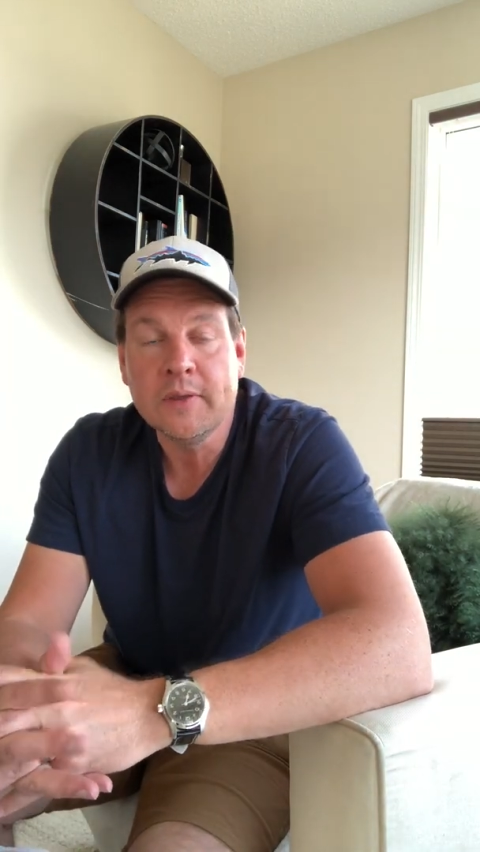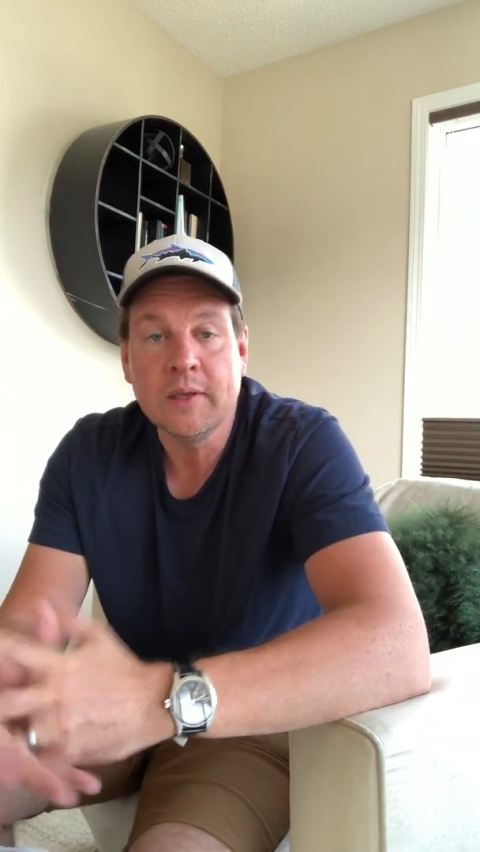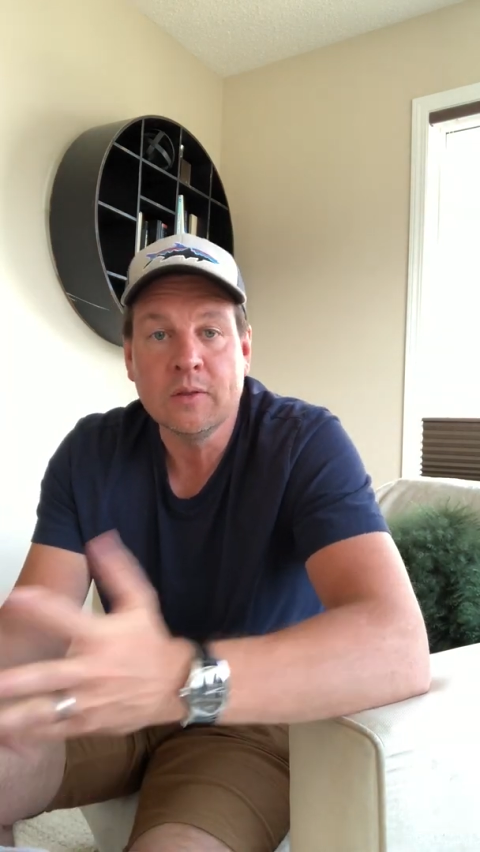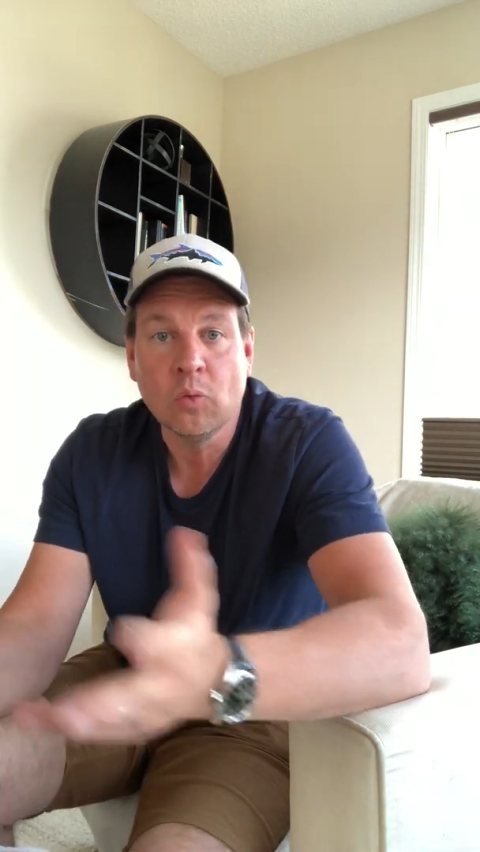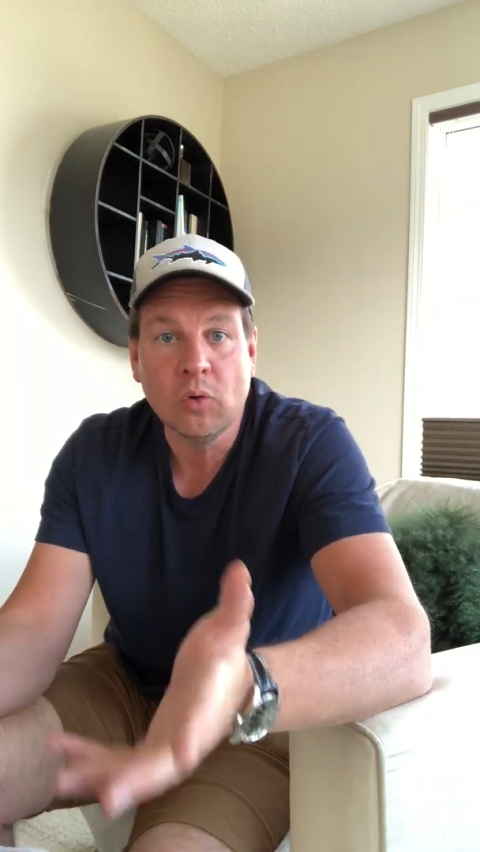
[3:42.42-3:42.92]

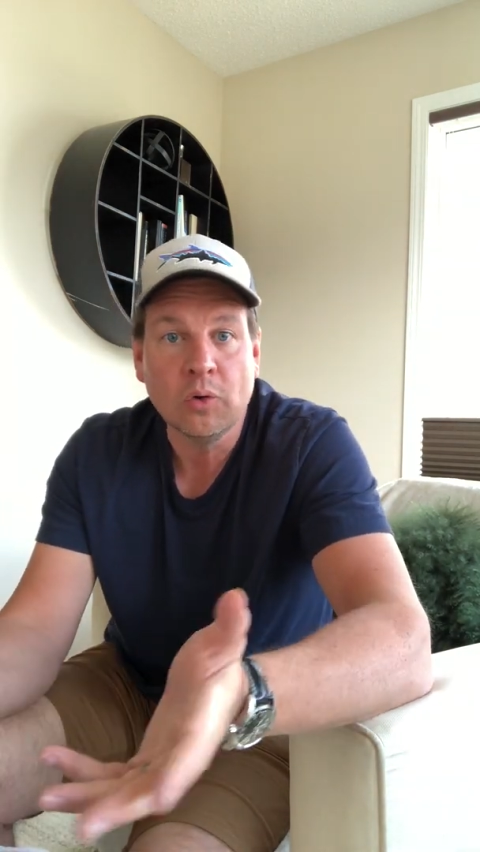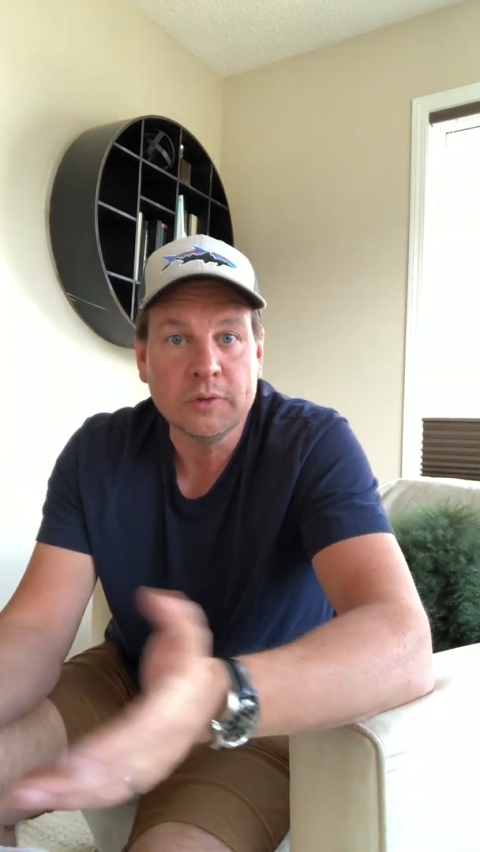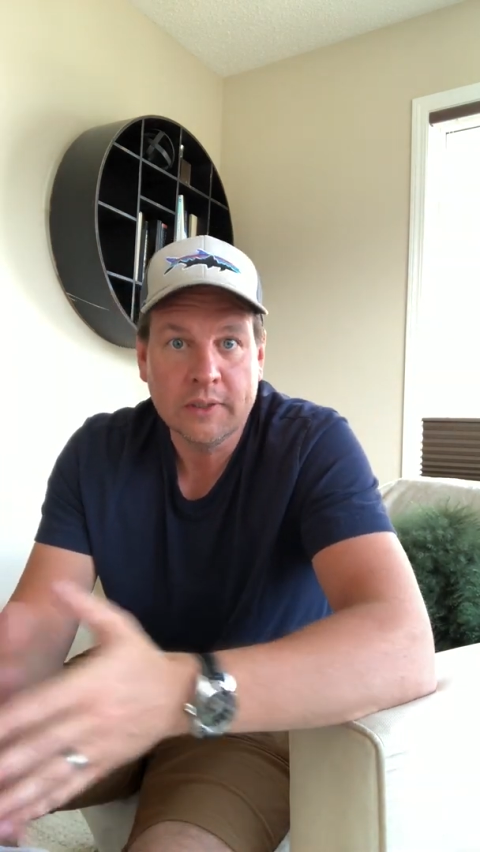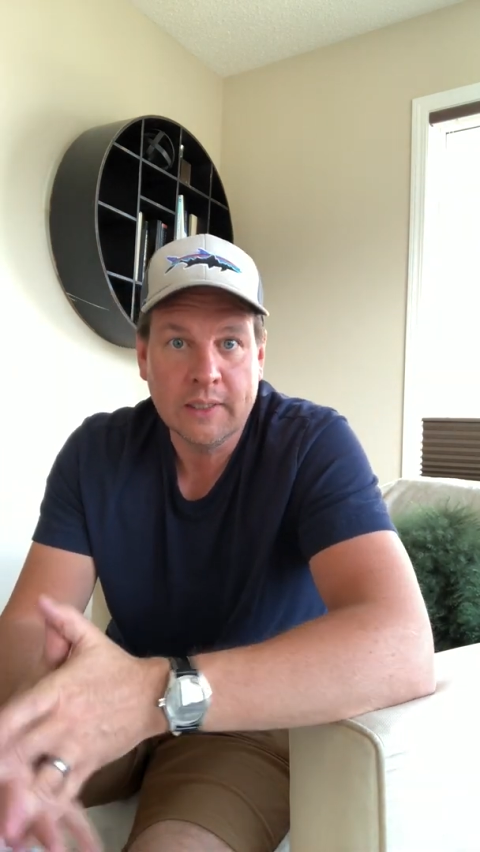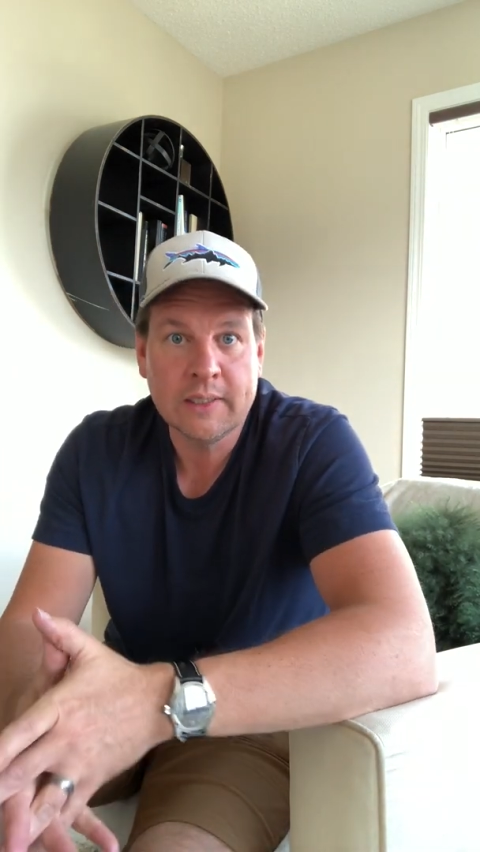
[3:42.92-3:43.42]
in the
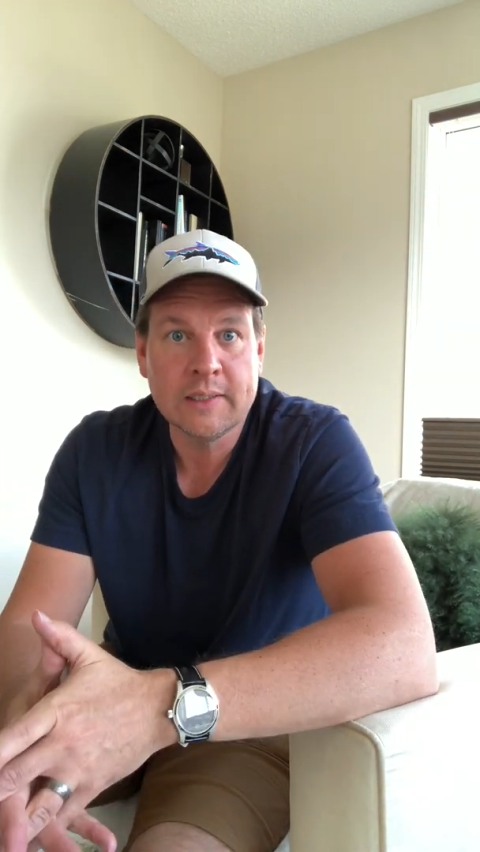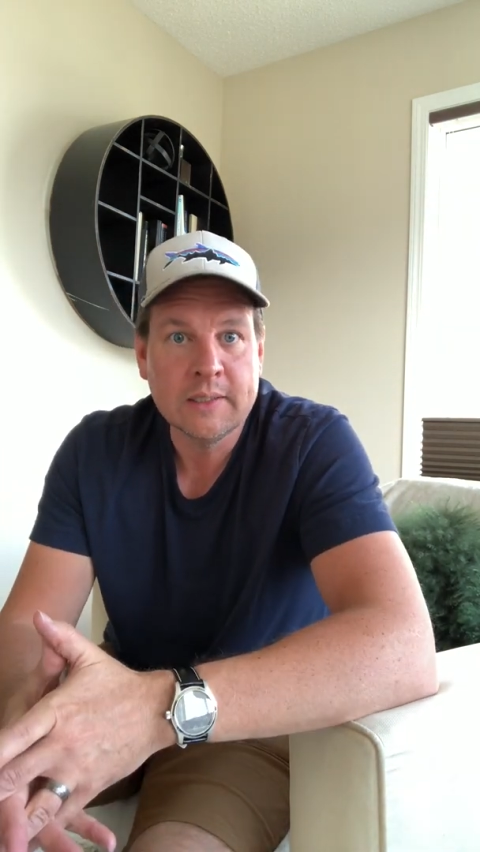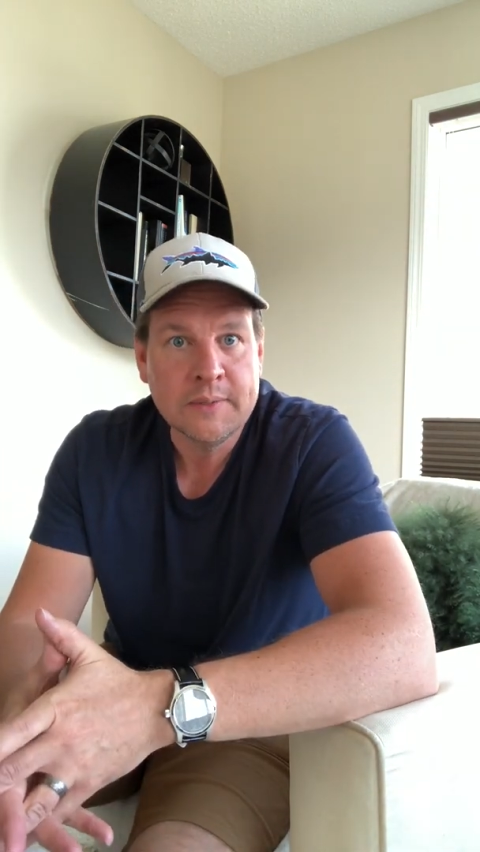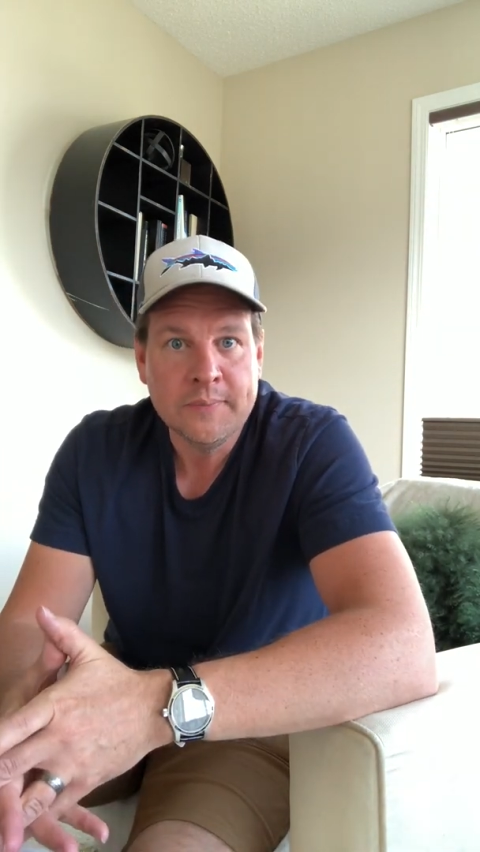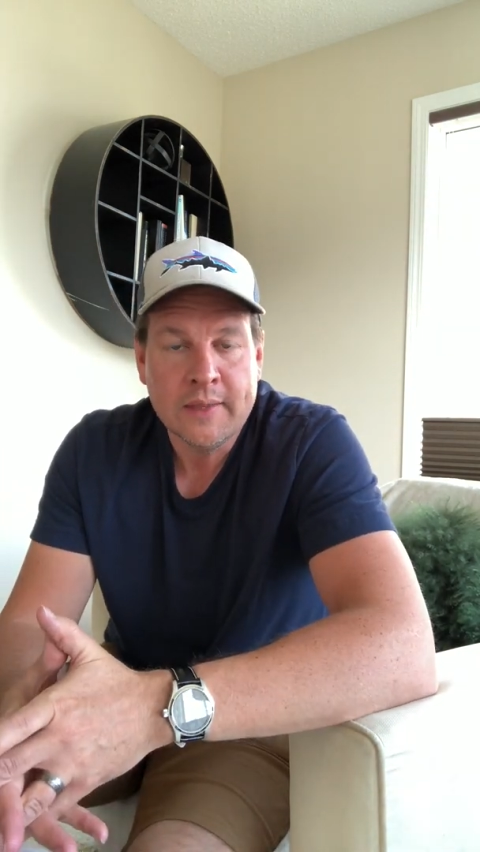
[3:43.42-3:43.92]
world, and
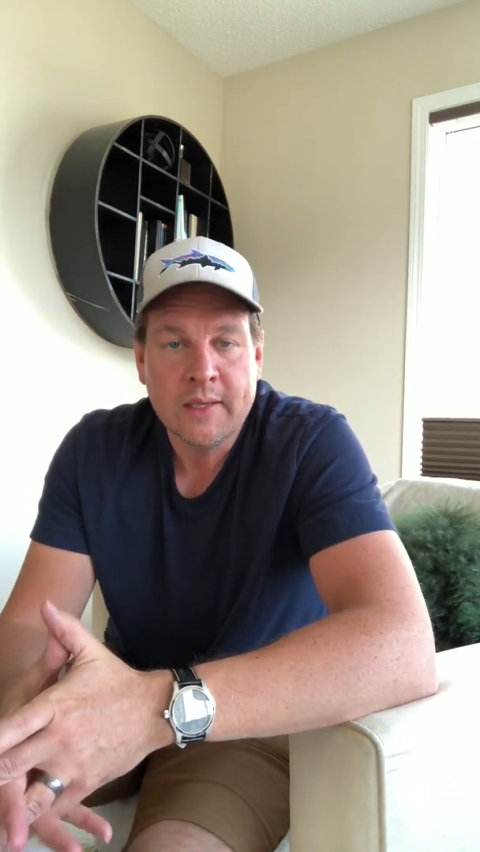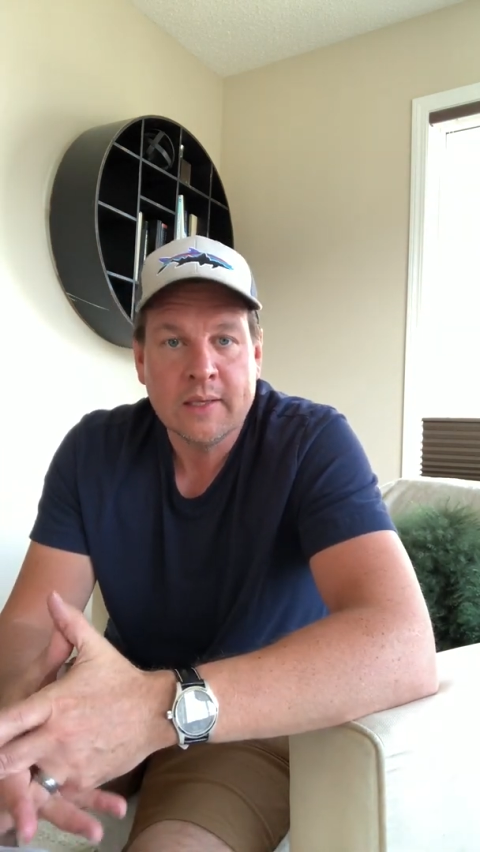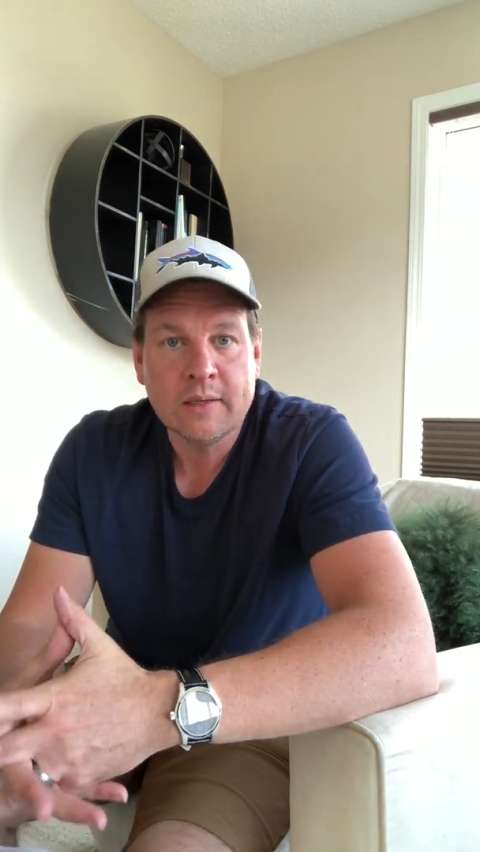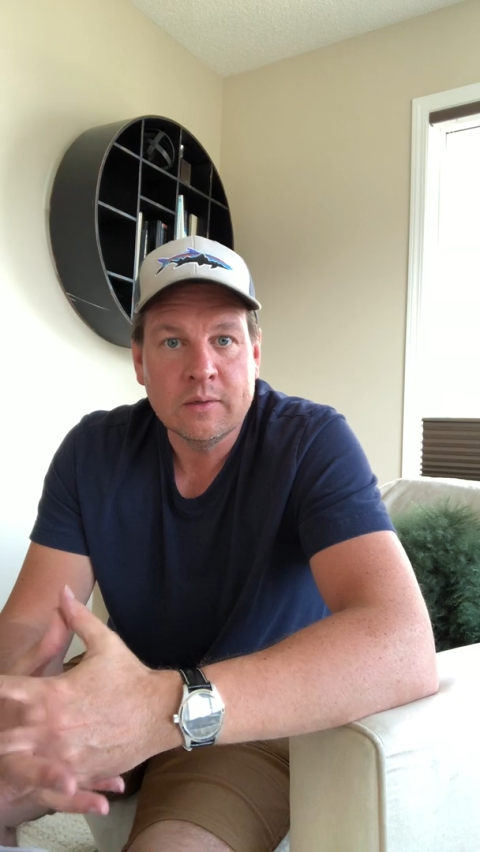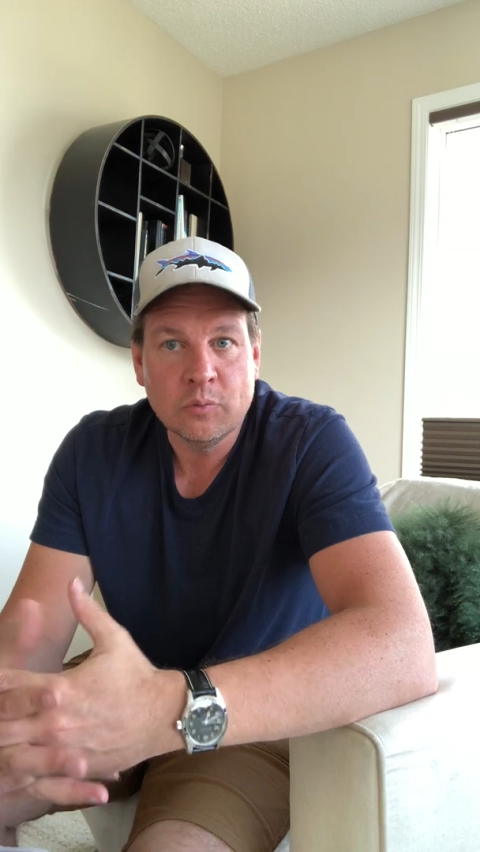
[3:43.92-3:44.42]

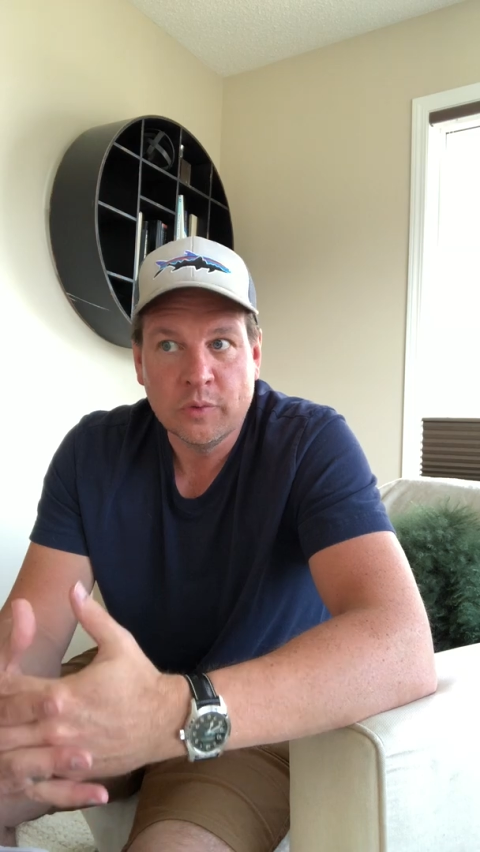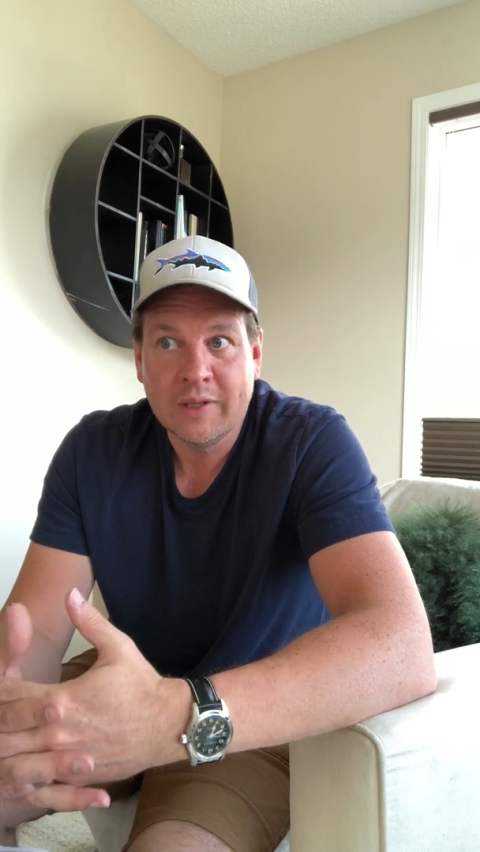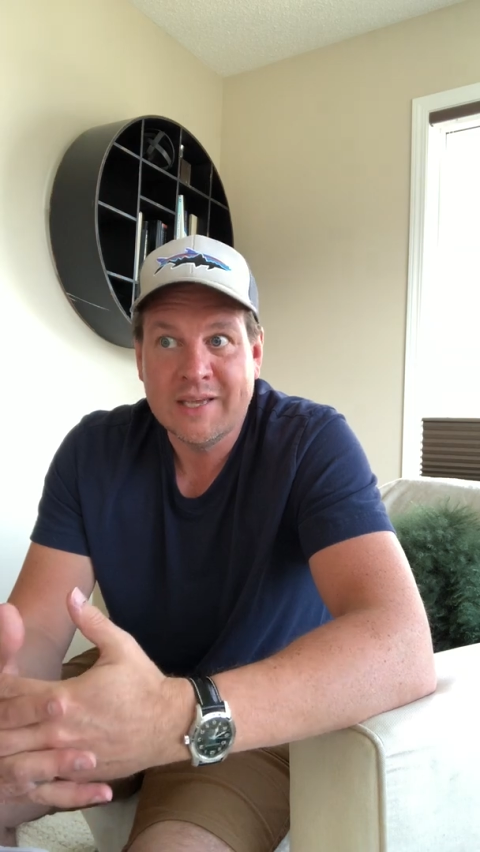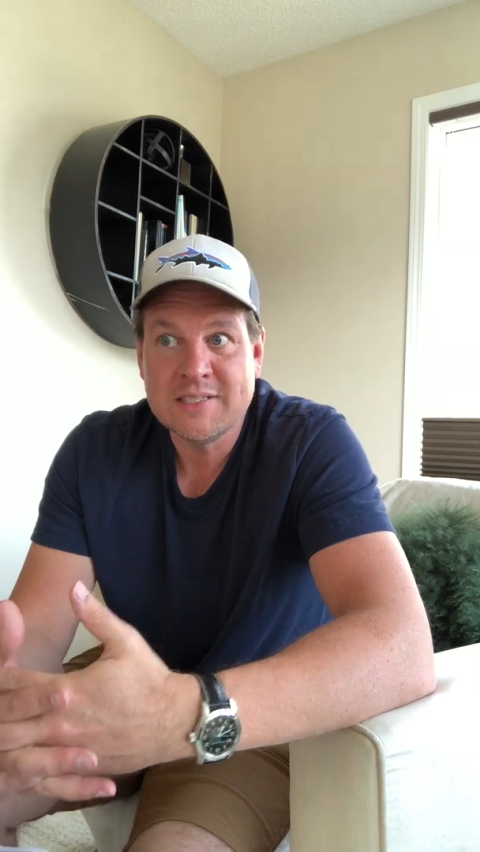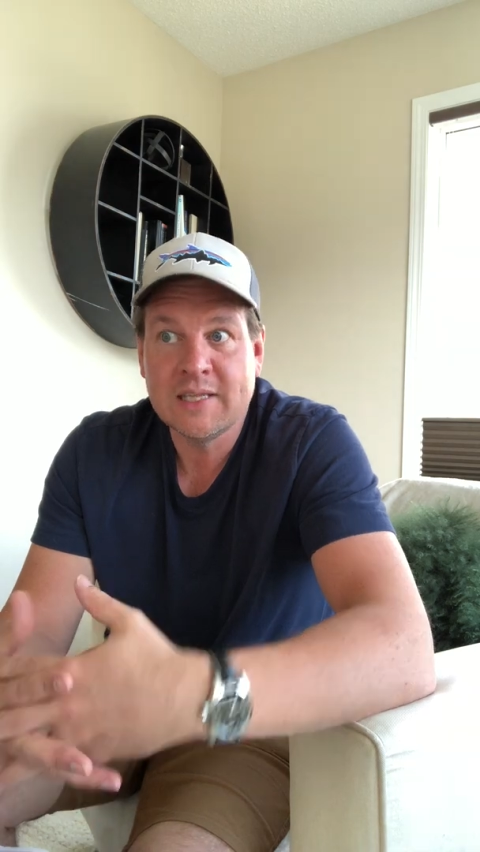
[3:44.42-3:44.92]
realizing